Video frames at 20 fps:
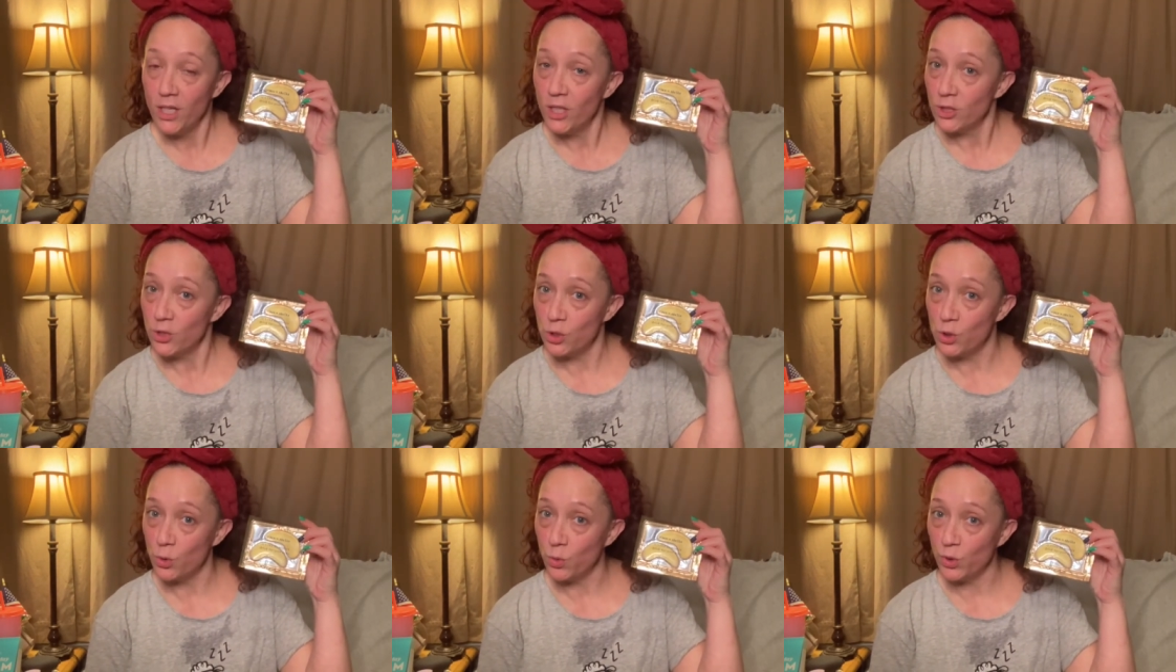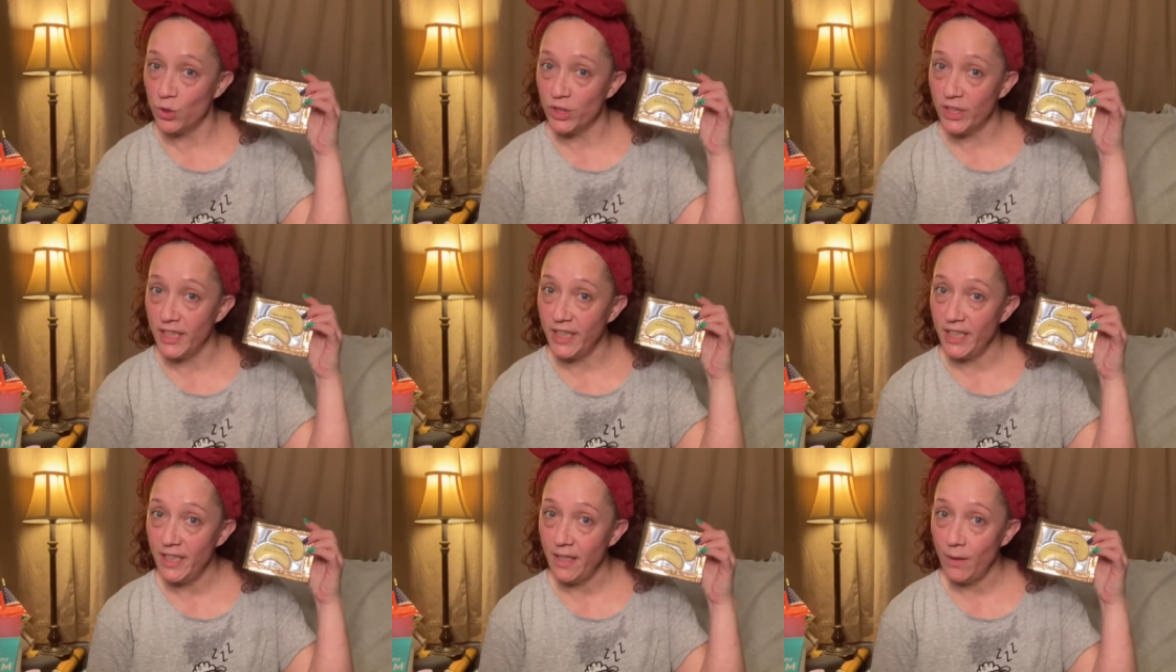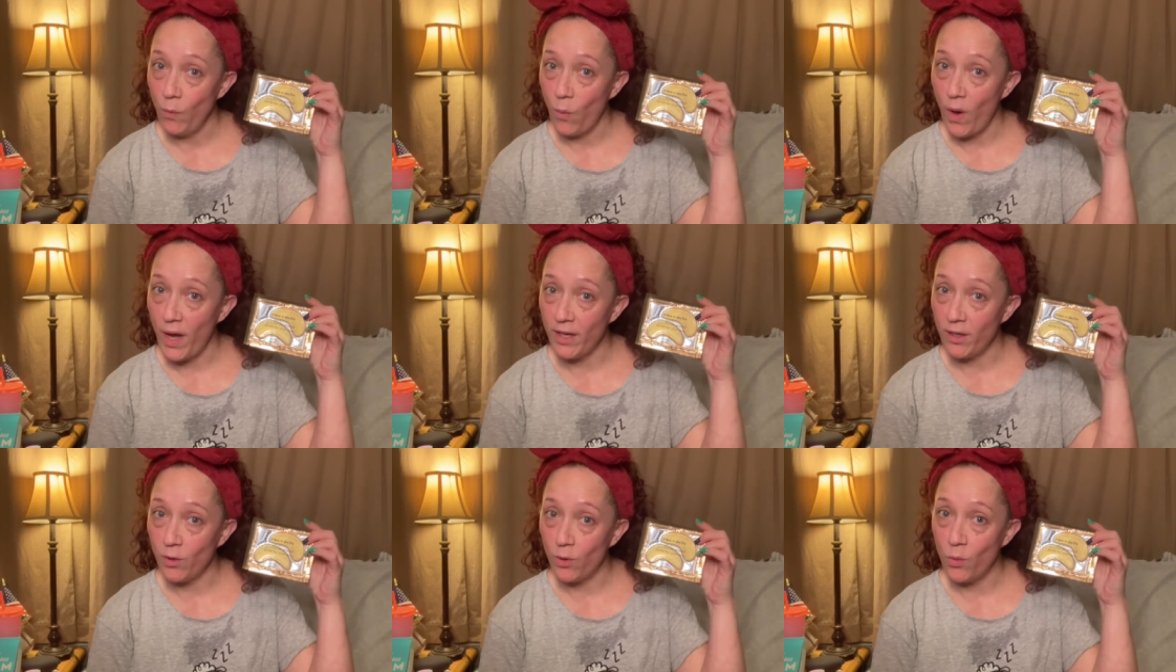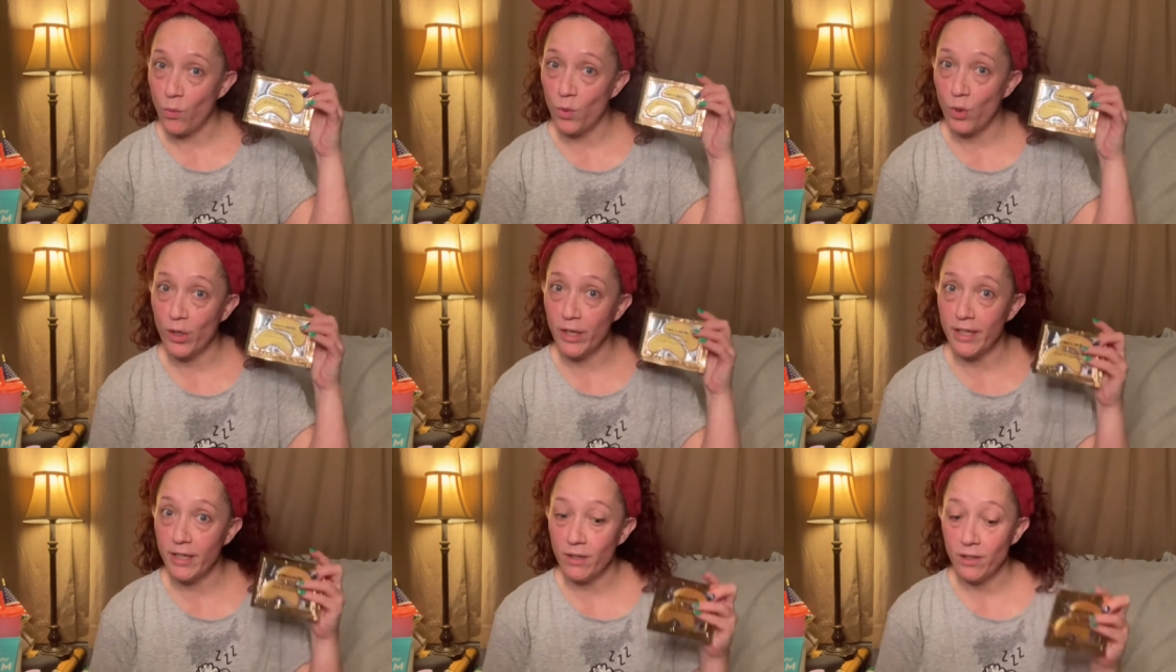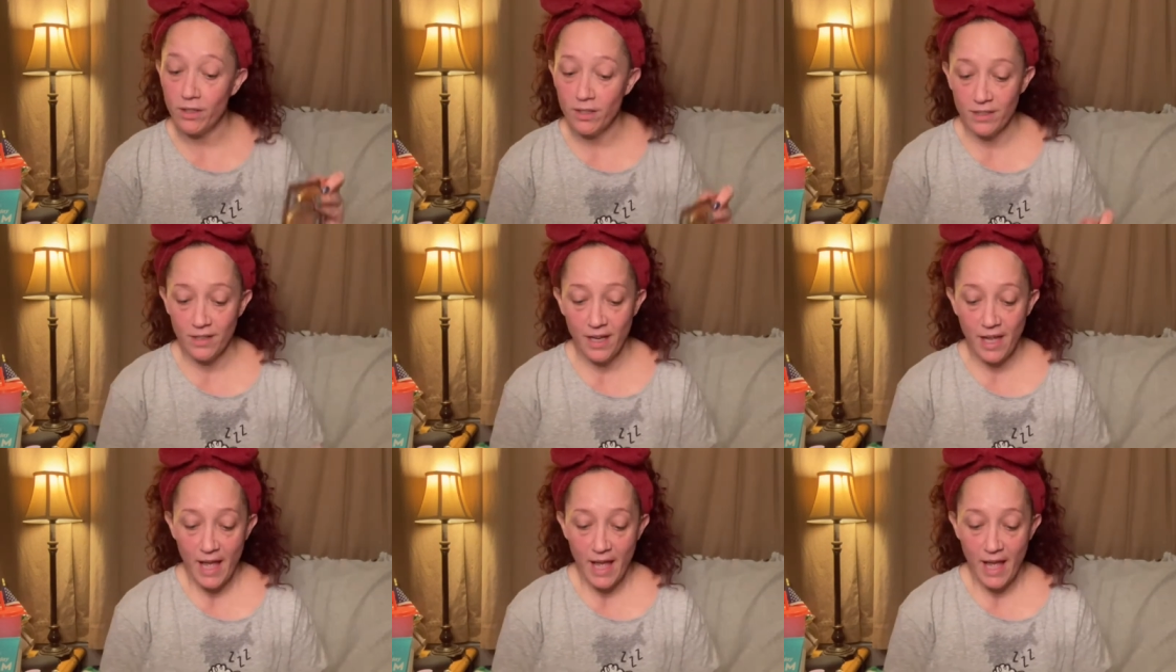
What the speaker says: Julie, White Girl Warrior.